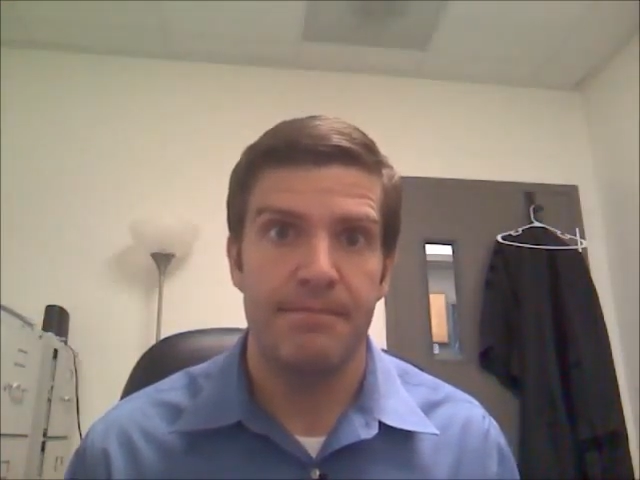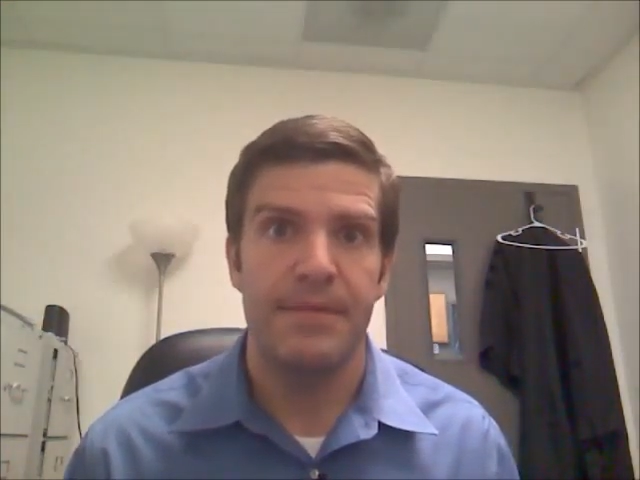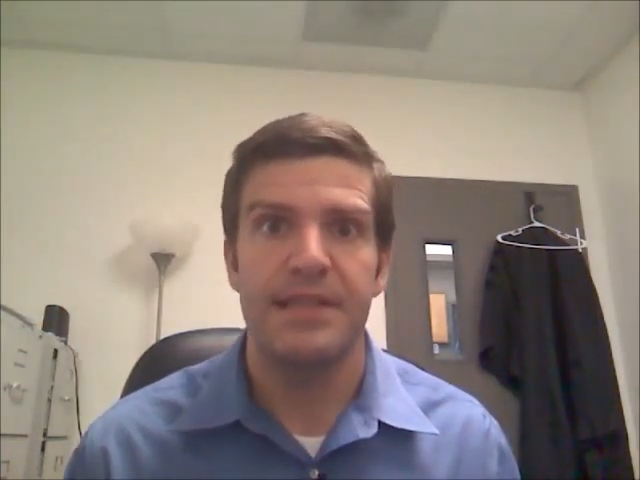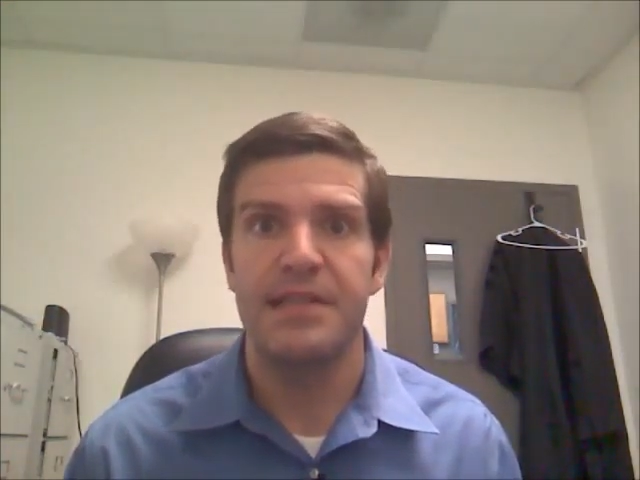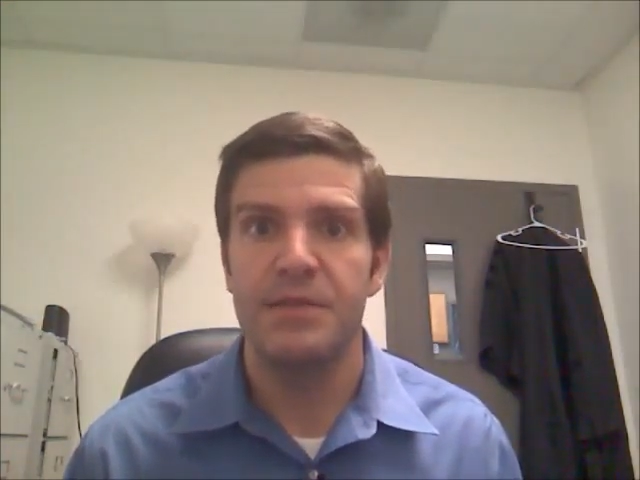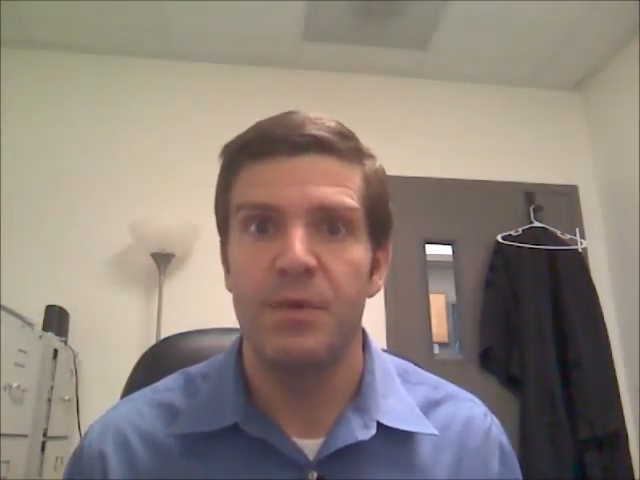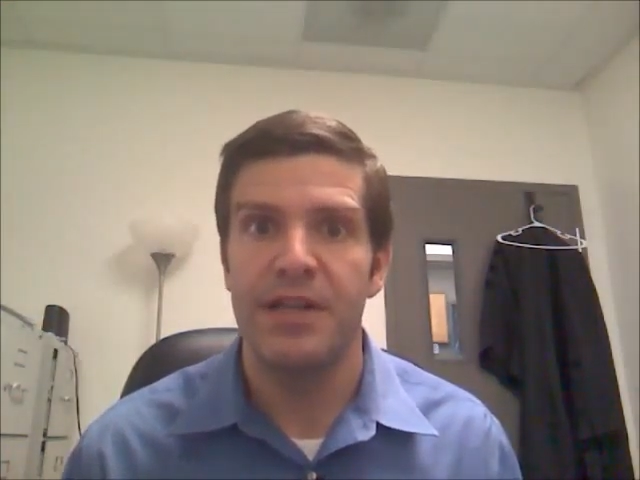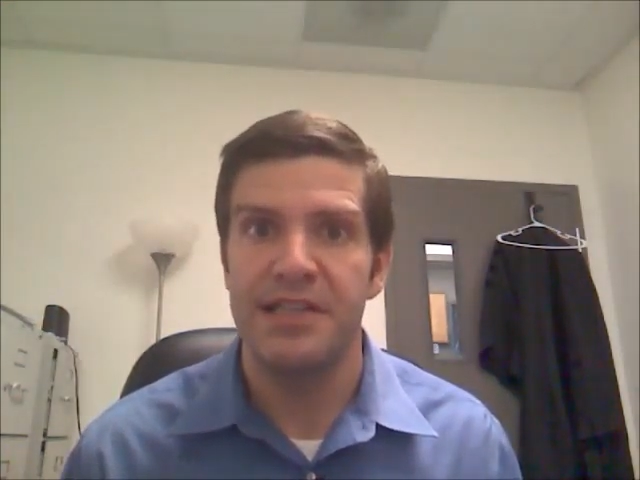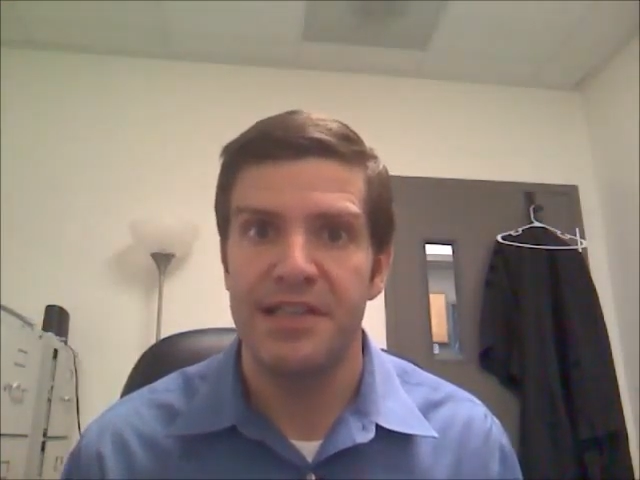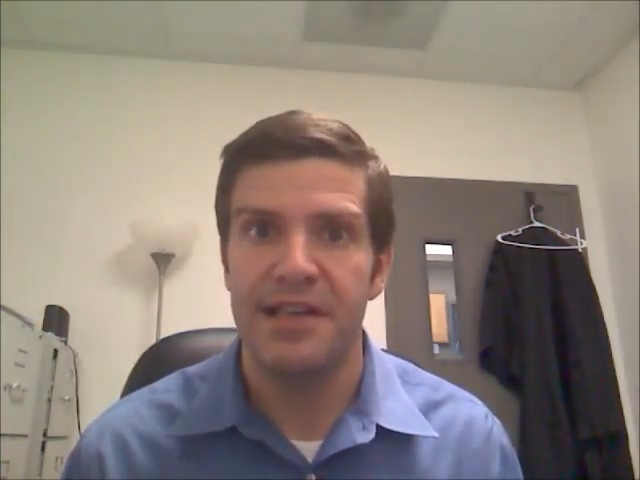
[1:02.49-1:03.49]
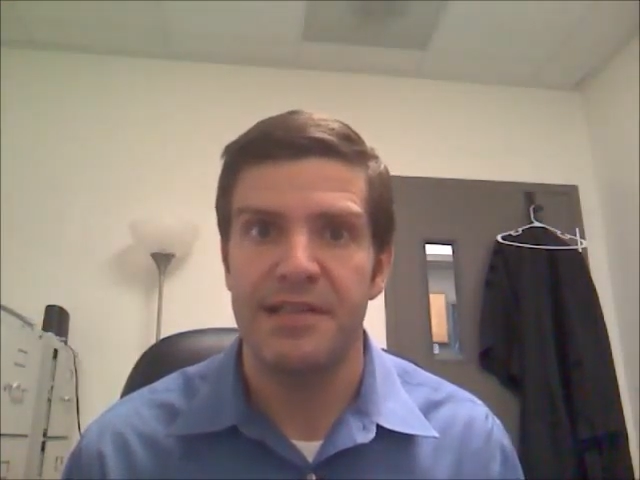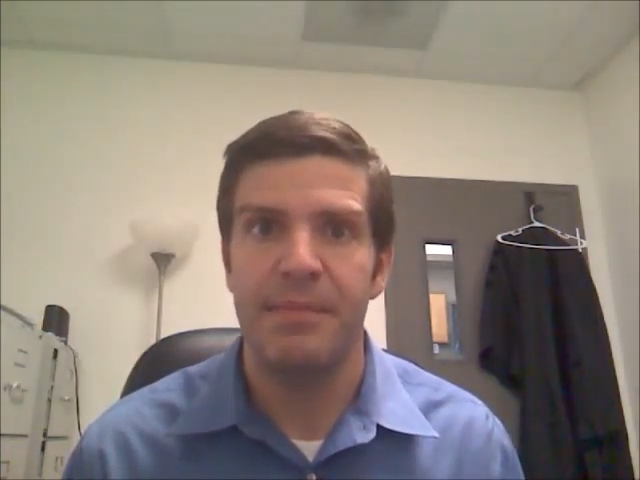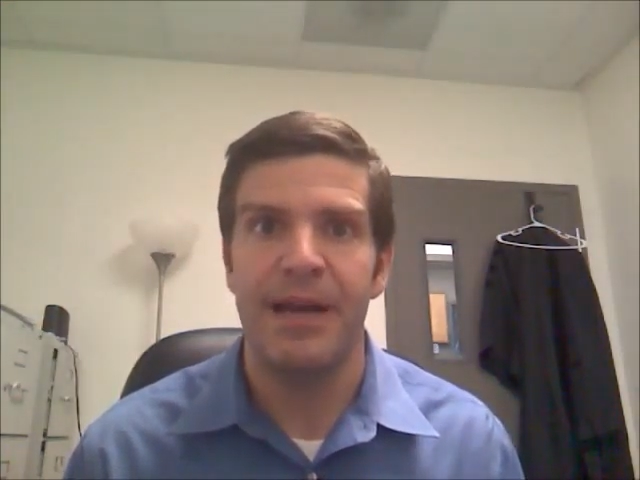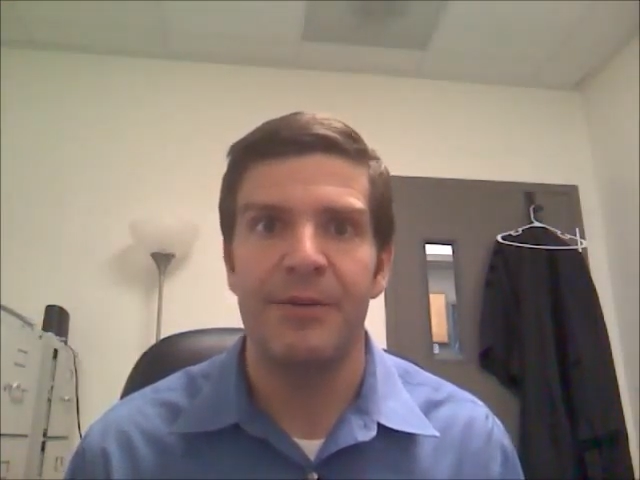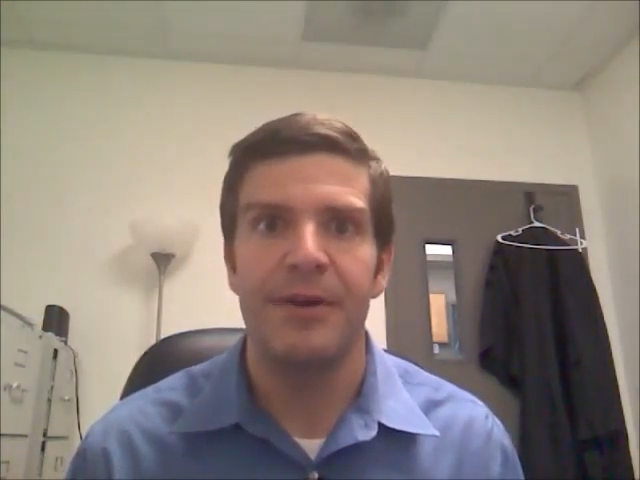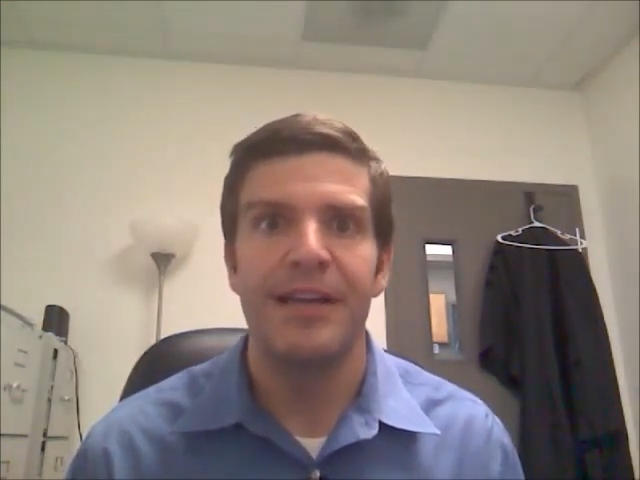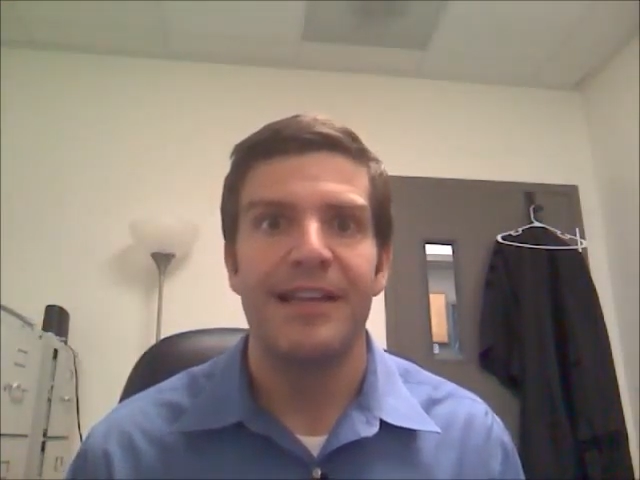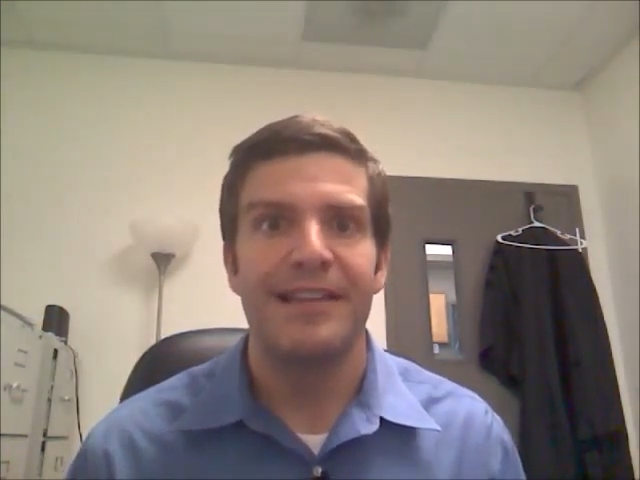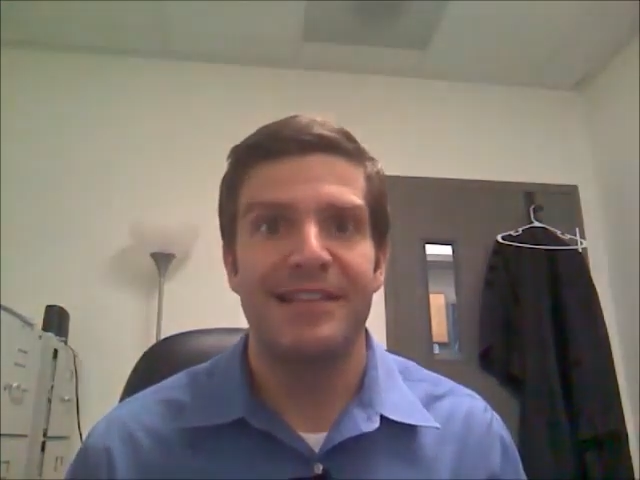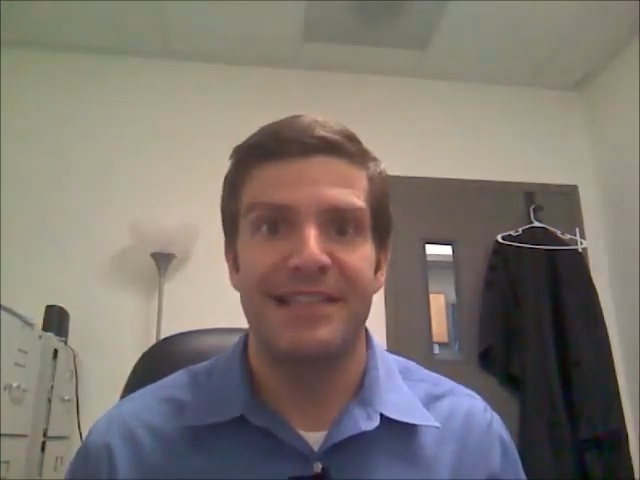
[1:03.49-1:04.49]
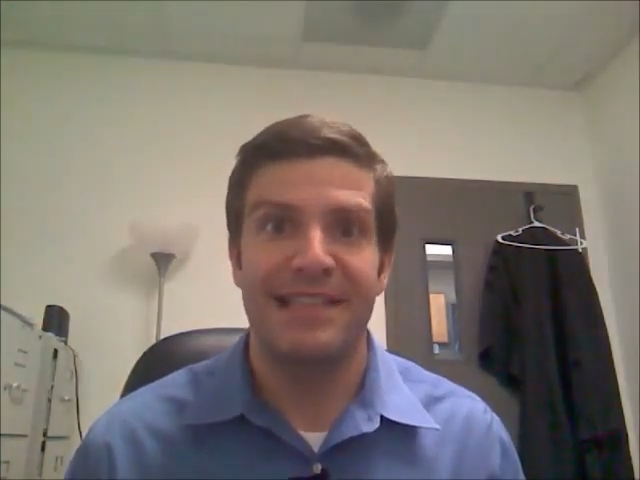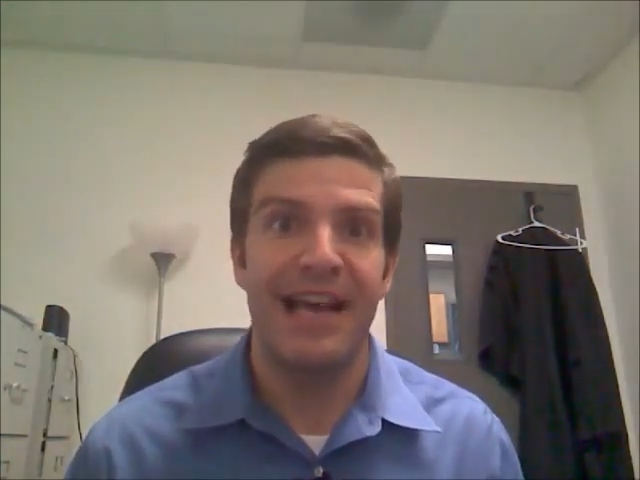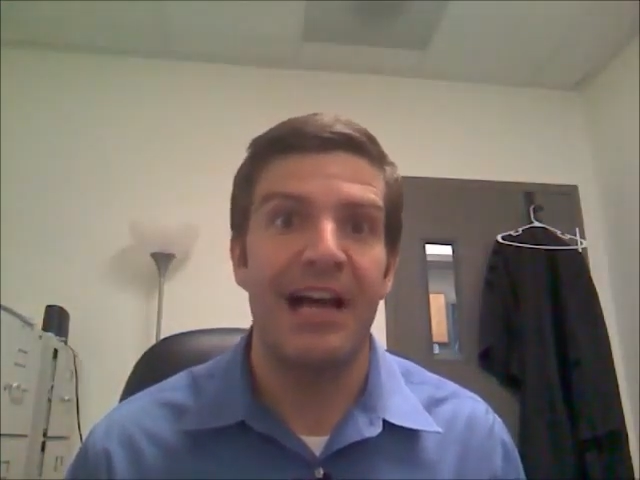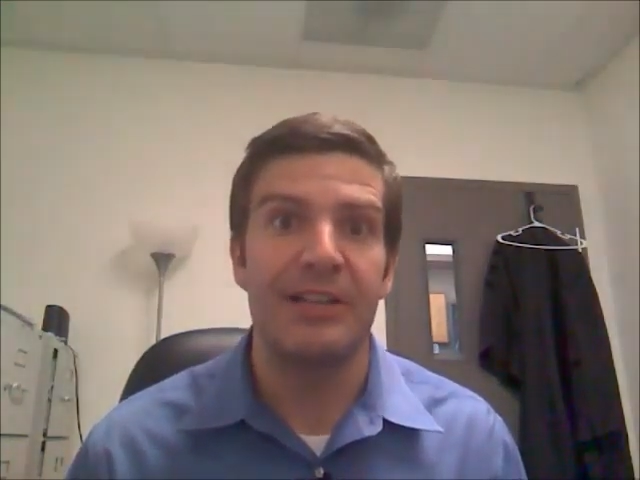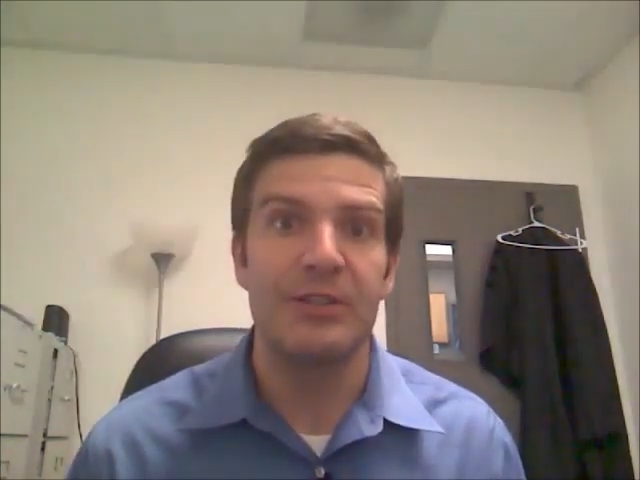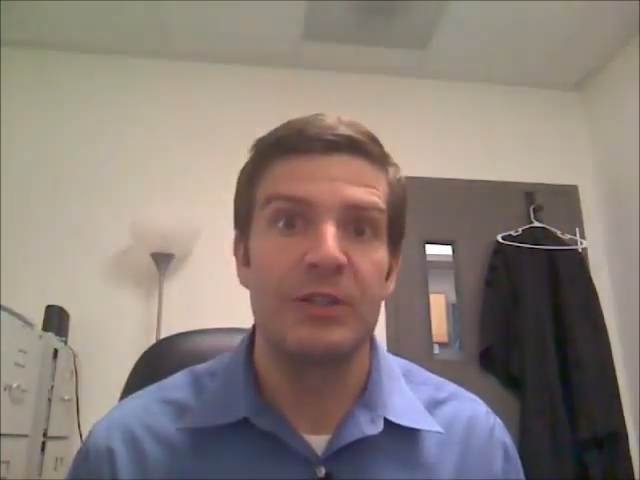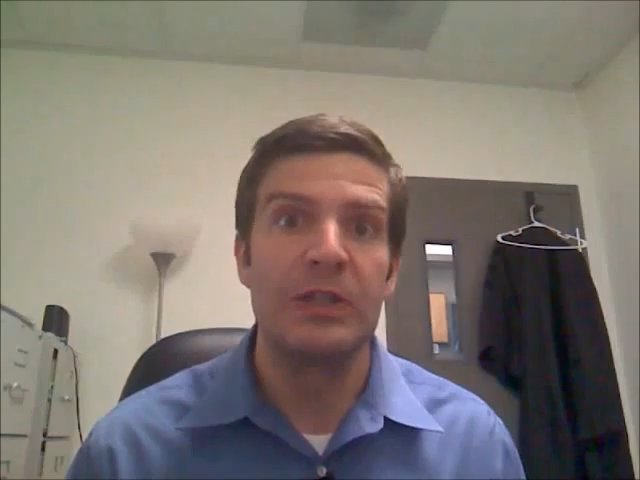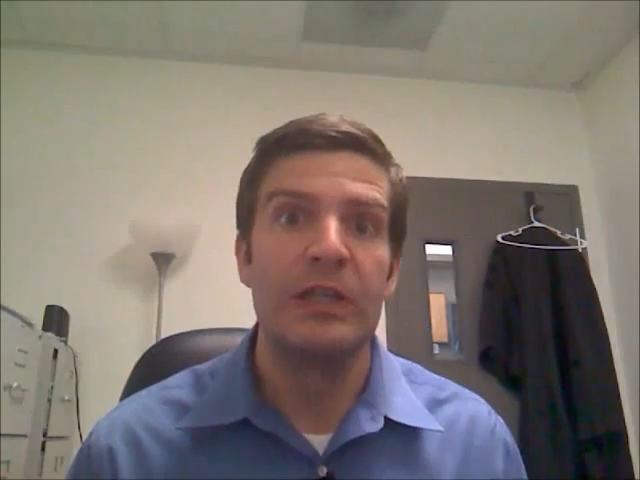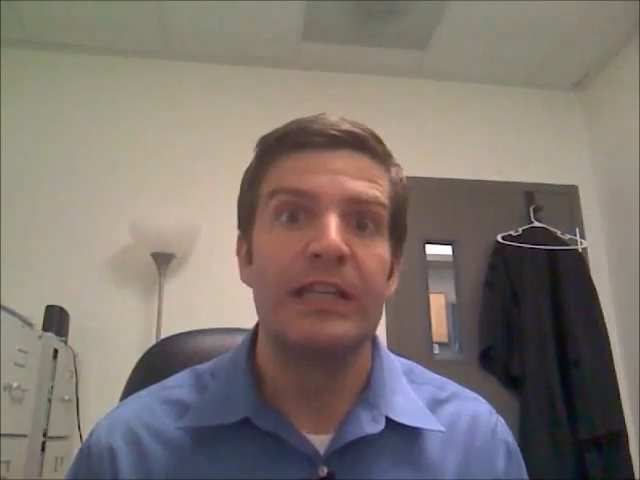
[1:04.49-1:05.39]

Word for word: This is what he says about the scholar